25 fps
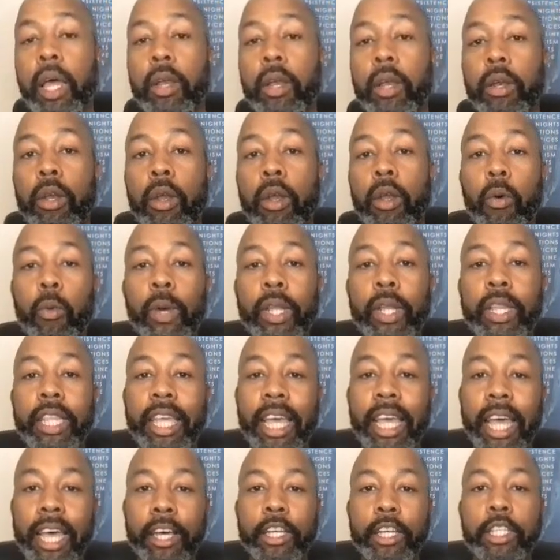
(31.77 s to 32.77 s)
know what
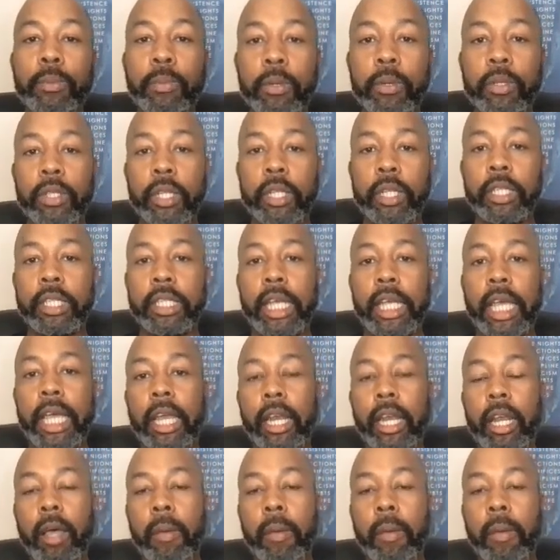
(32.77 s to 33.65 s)
the experts are saying